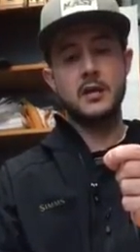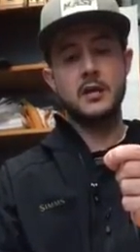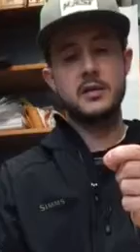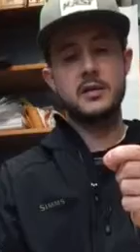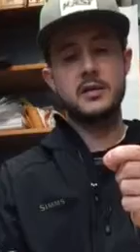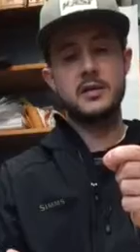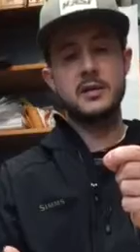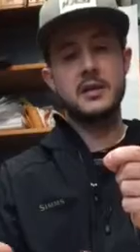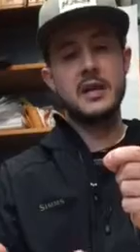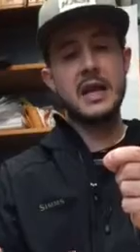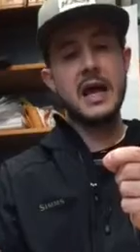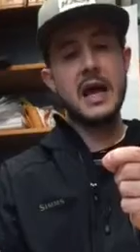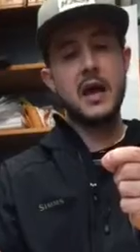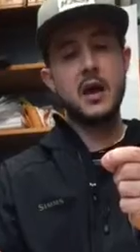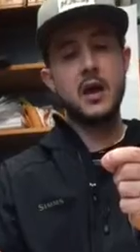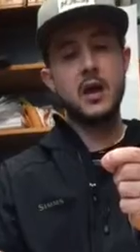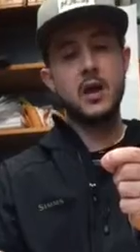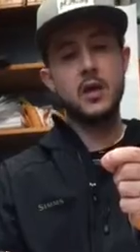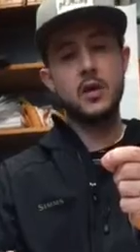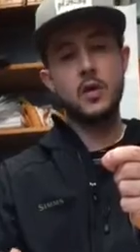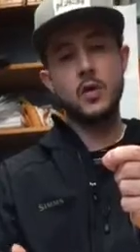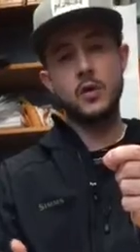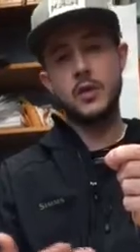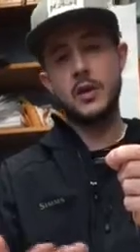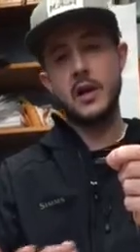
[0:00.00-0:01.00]

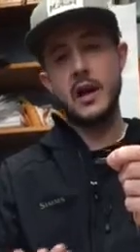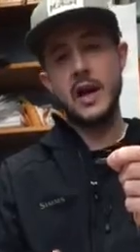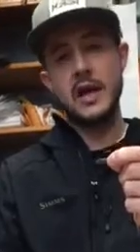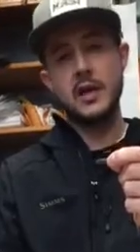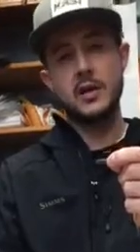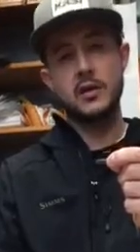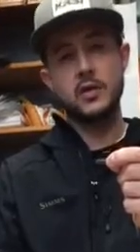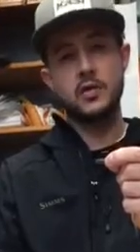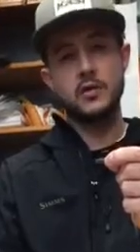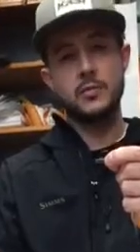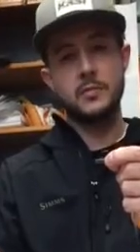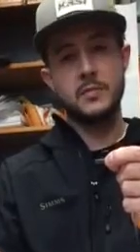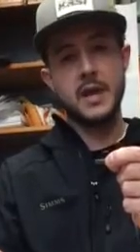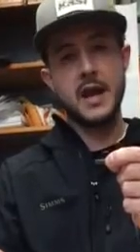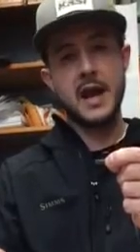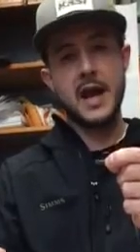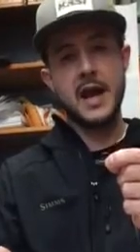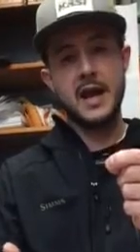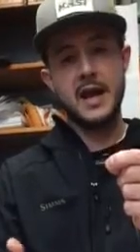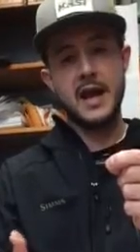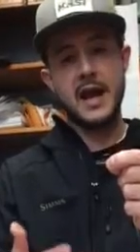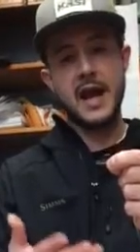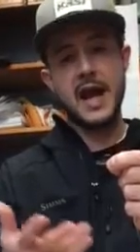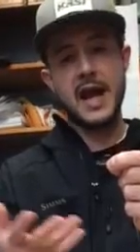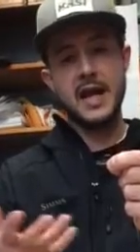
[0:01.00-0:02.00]
snell or an egg loop
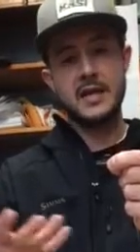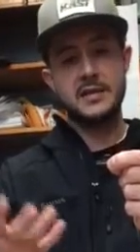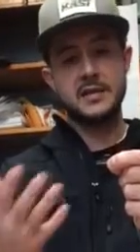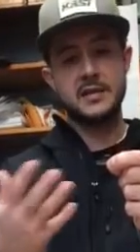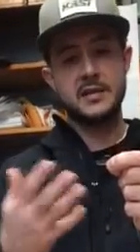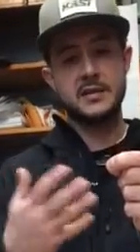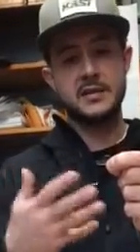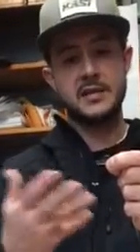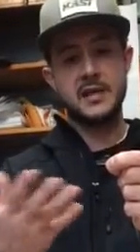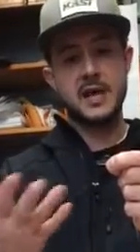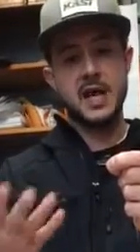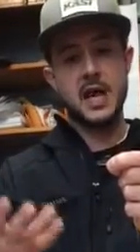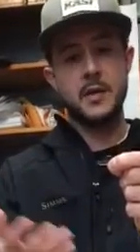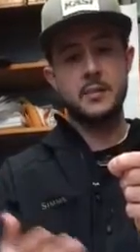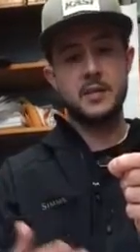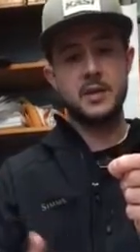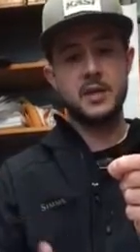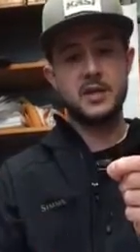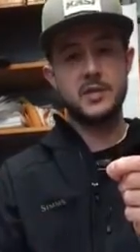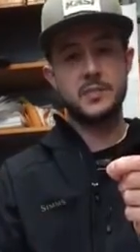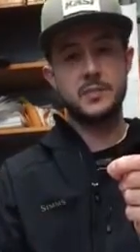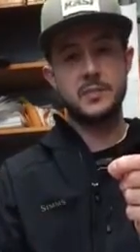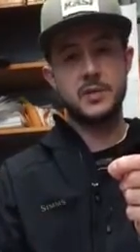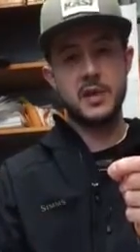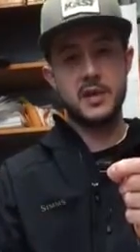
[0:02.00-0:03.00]
knot has its time and
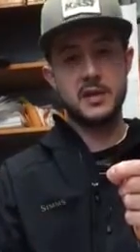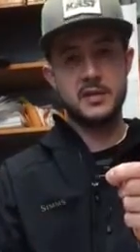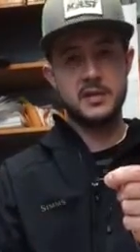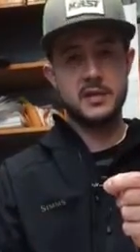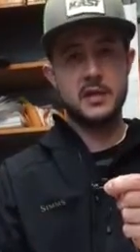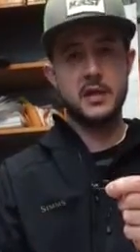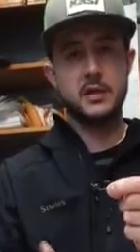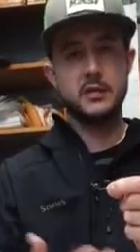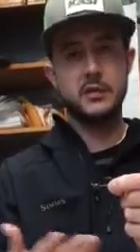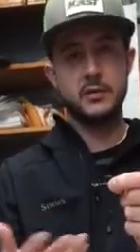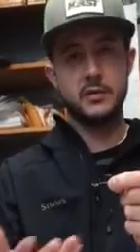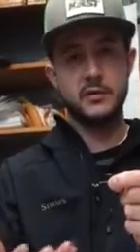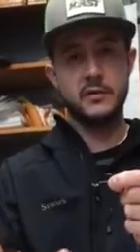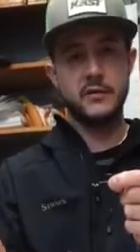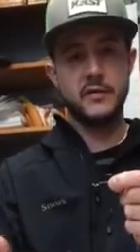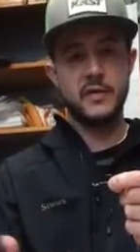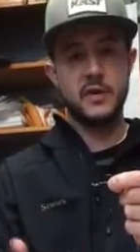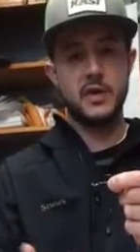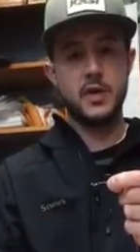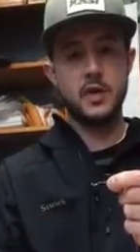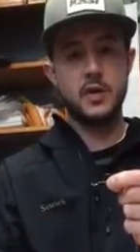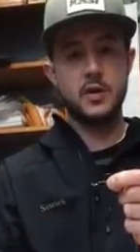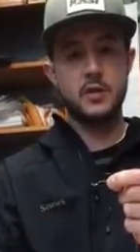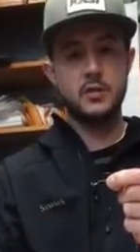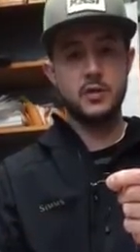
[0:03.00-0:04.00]
its place, and I'll do a
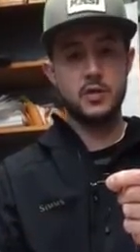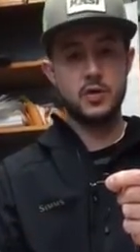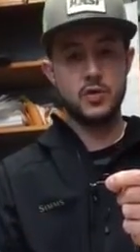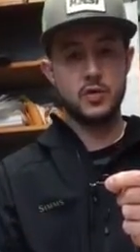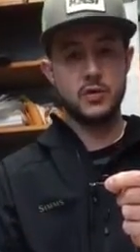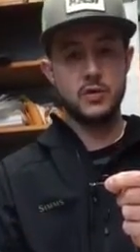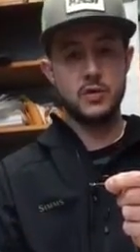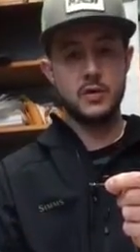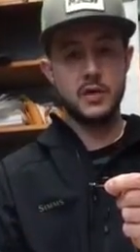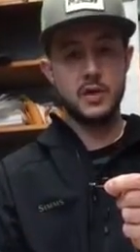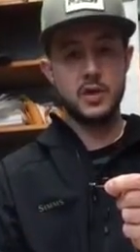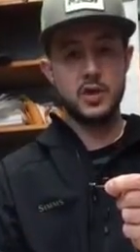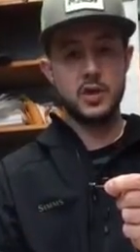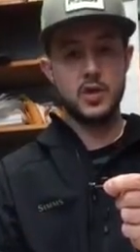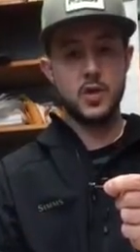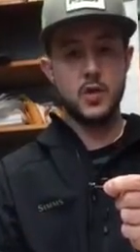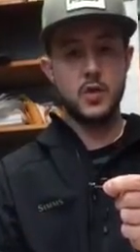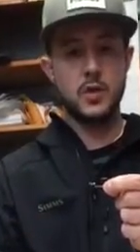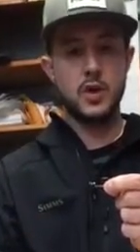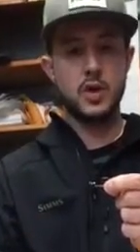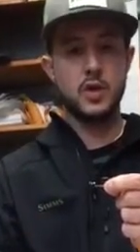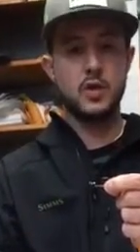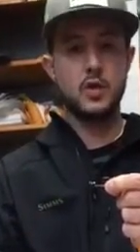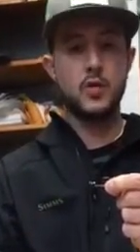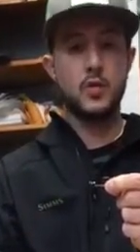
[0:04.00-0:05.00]
video shortly
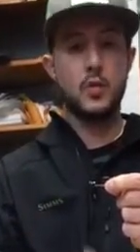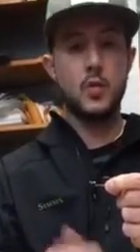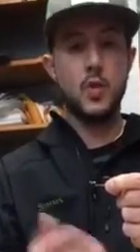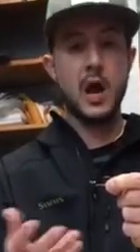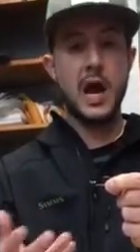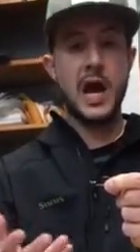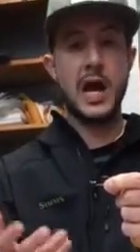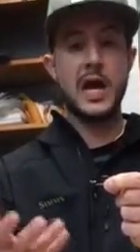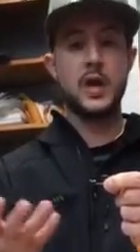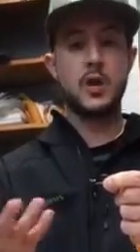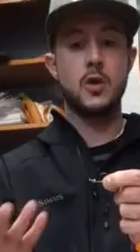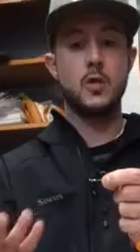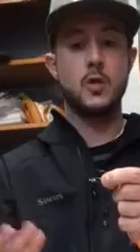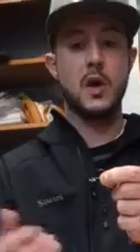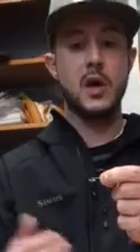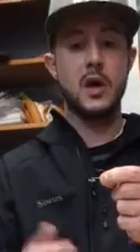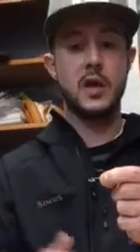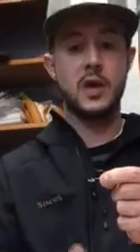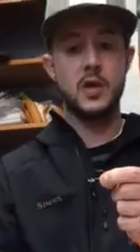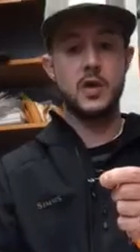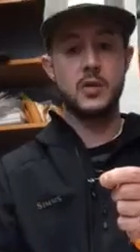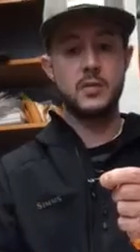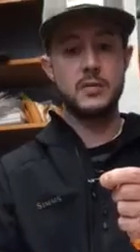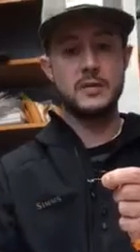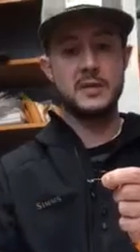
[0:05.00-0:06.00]
showing you why you want
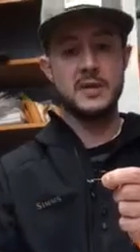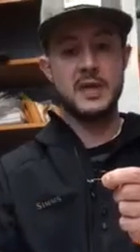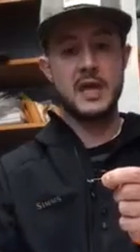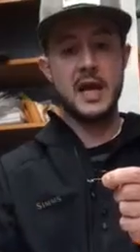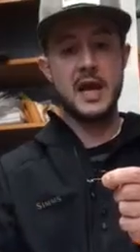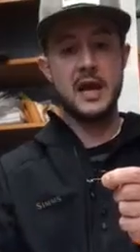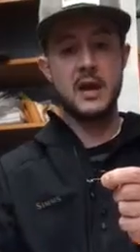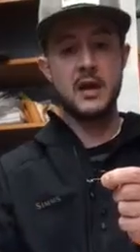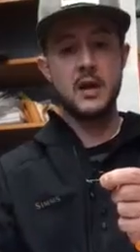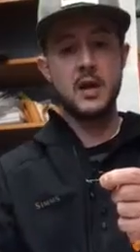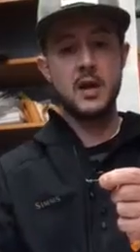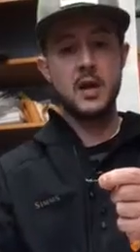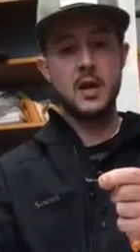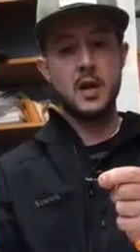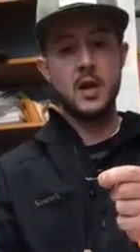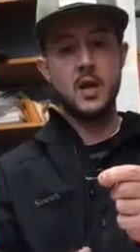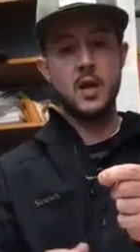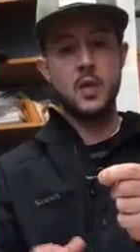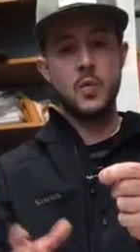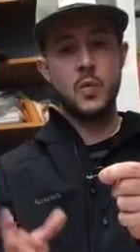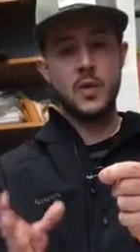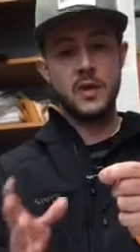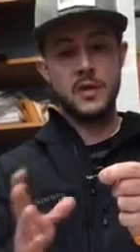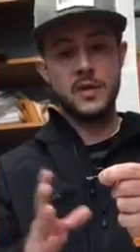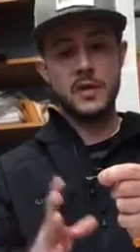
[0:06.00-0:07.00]
to use that
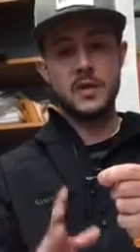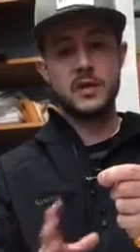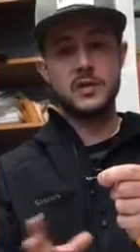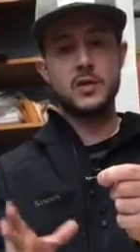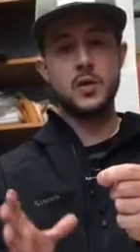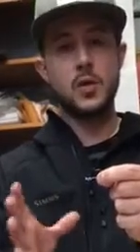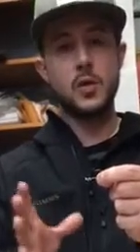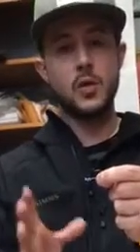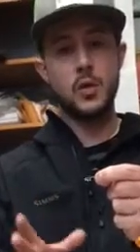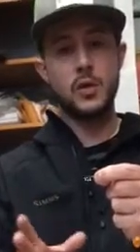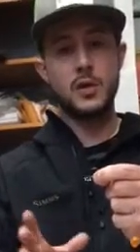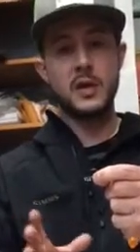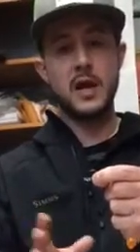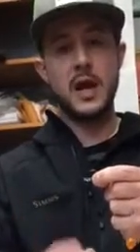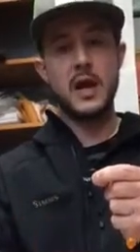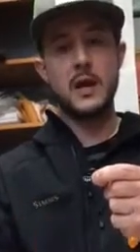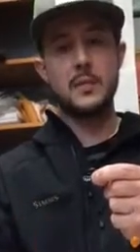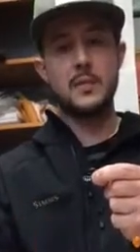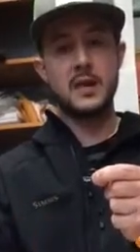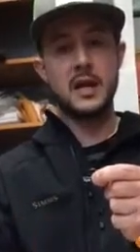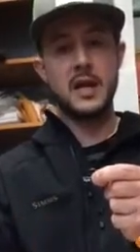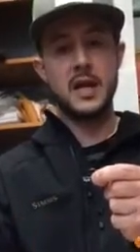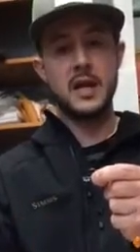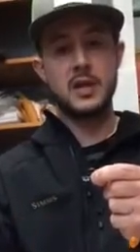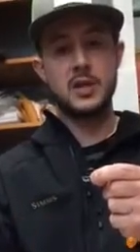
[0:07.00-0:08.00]
with this whole
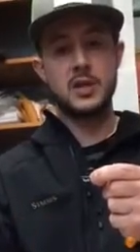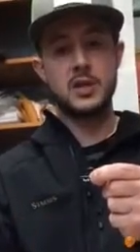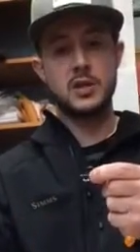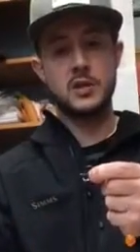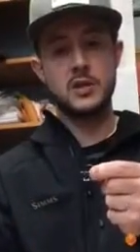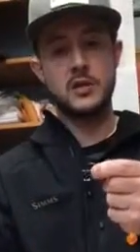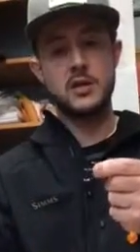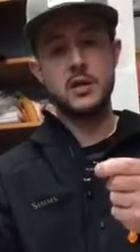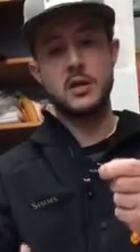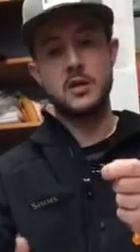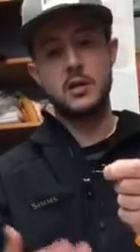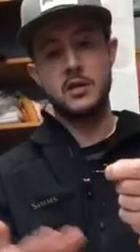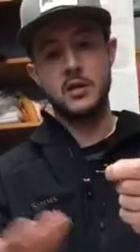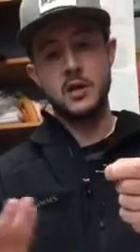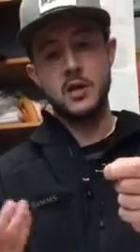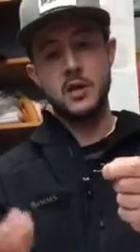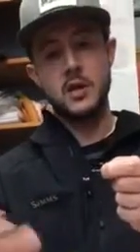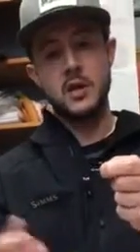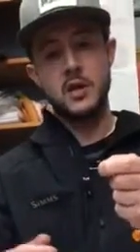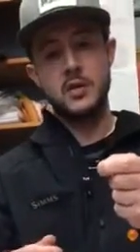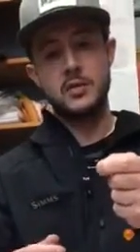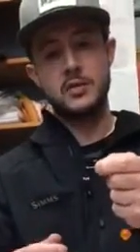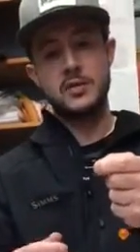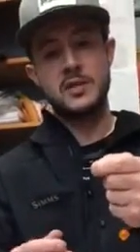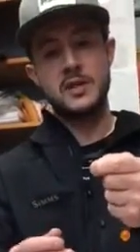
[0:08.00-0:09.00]
combination, and
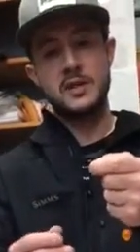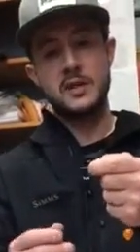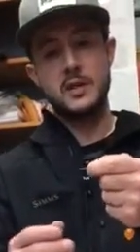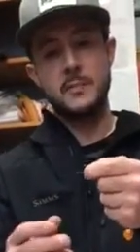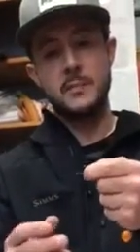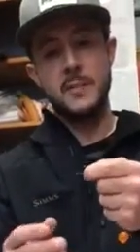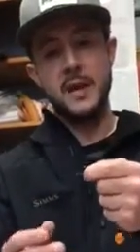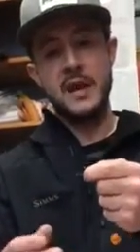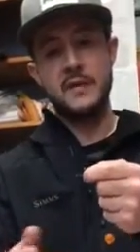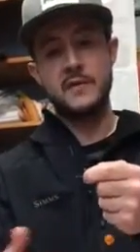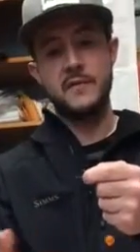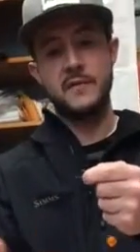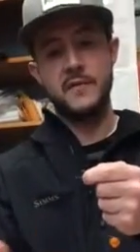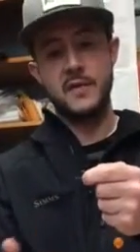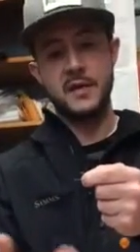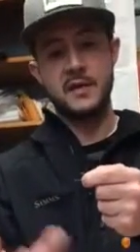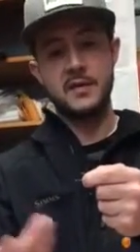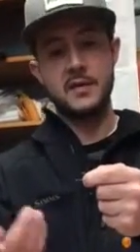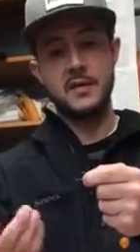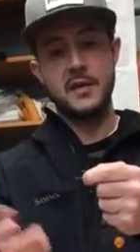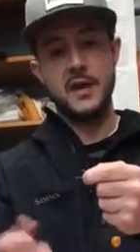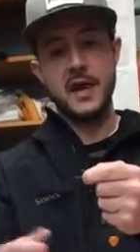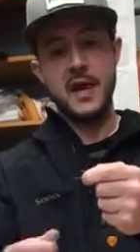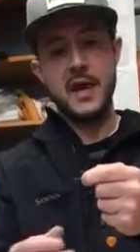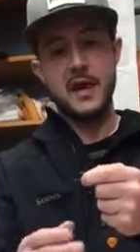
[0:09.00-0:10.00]
you'll see the benefit
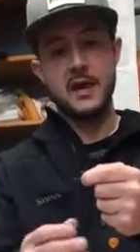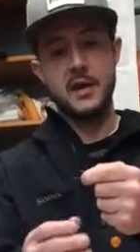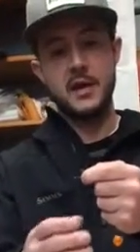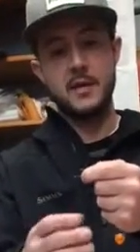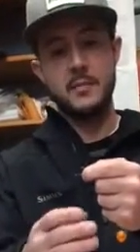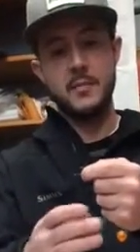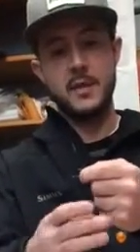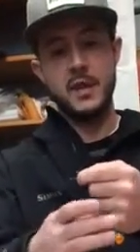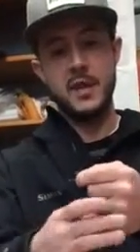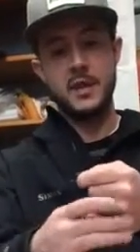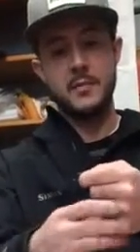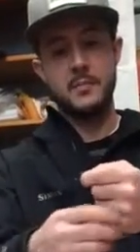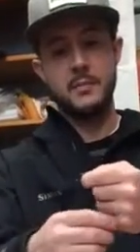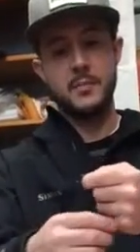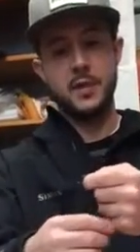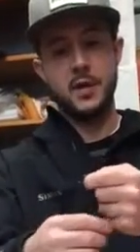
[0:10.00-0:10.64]
to that in a minute.